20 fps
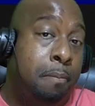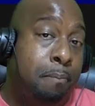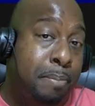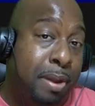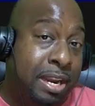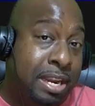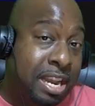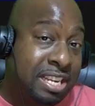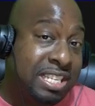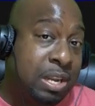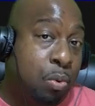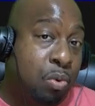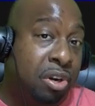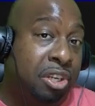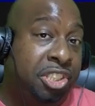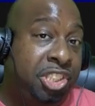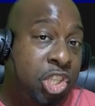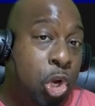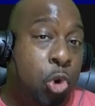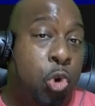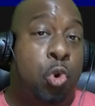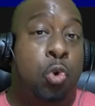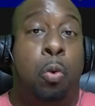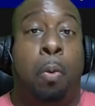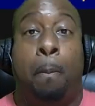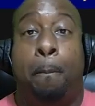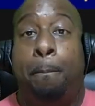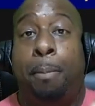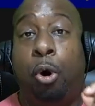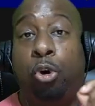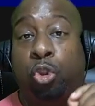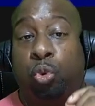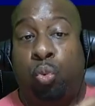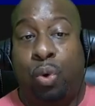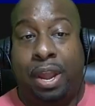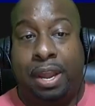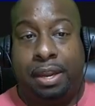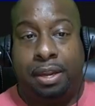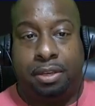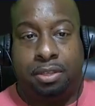because I want to show you both
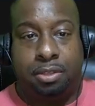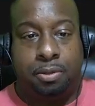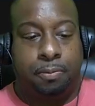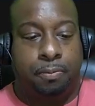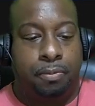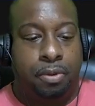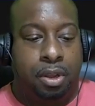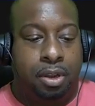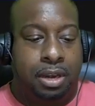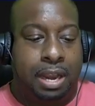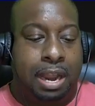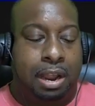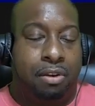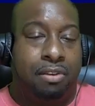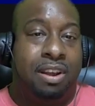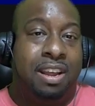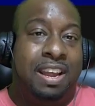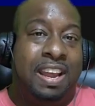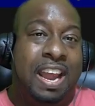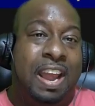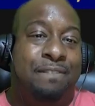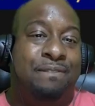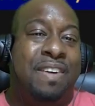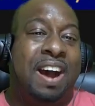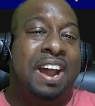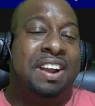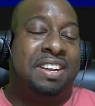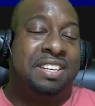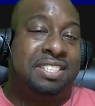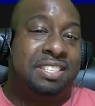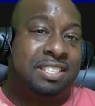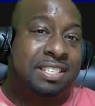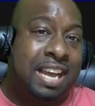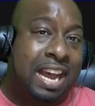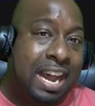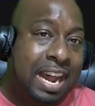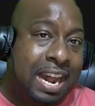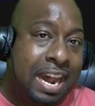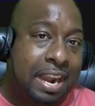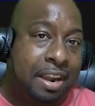ways. Now, if I
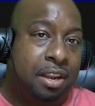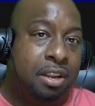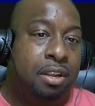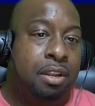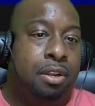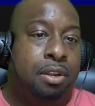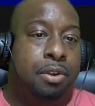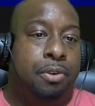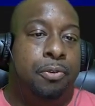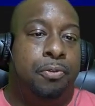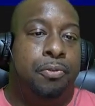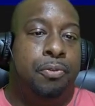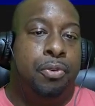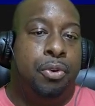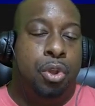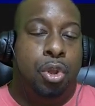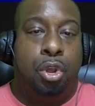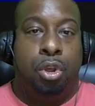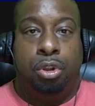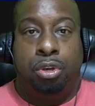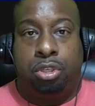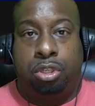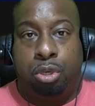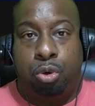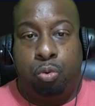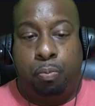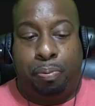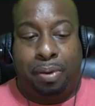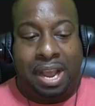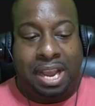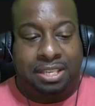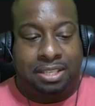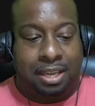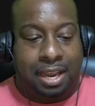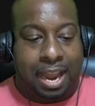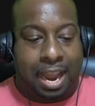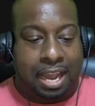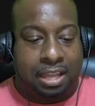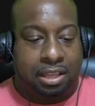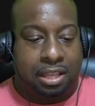decide to place
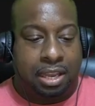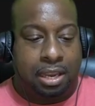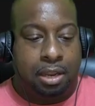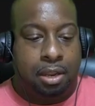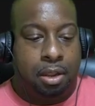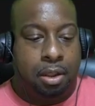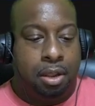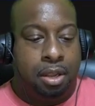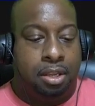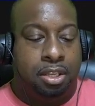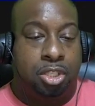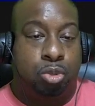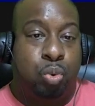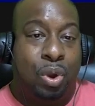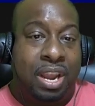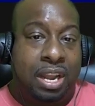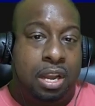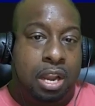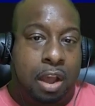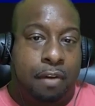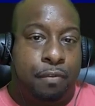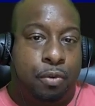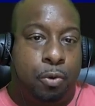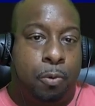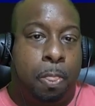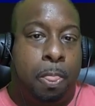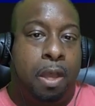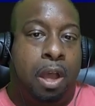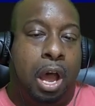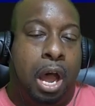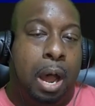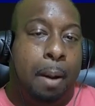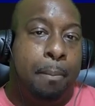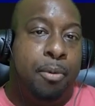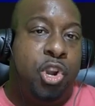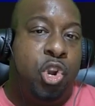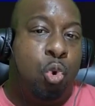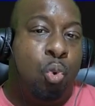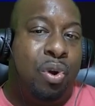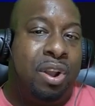it at the suite level,
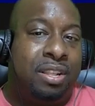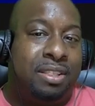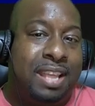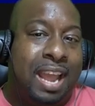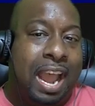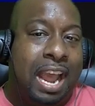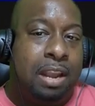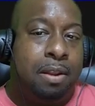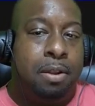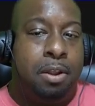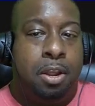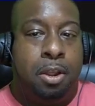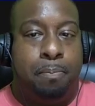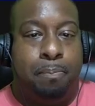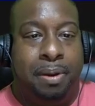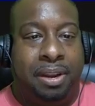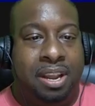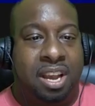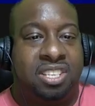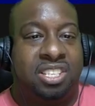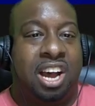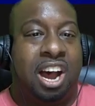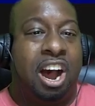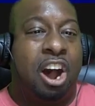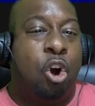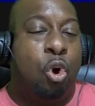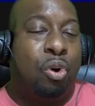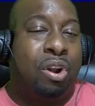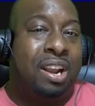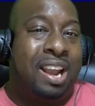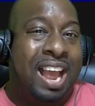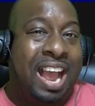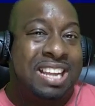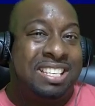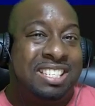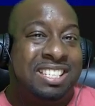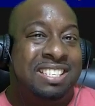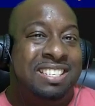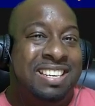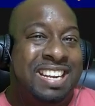I'm doing that because all
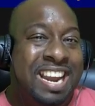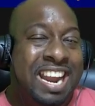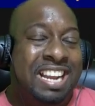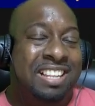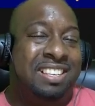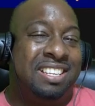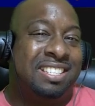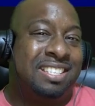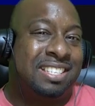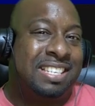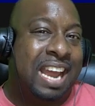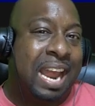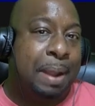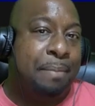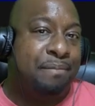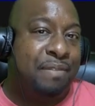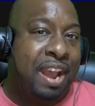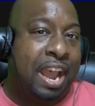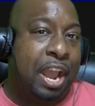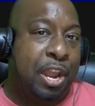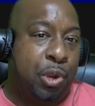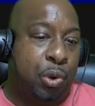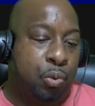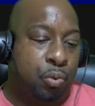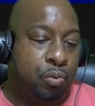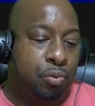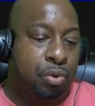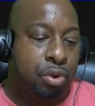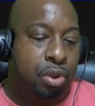classes need the same value.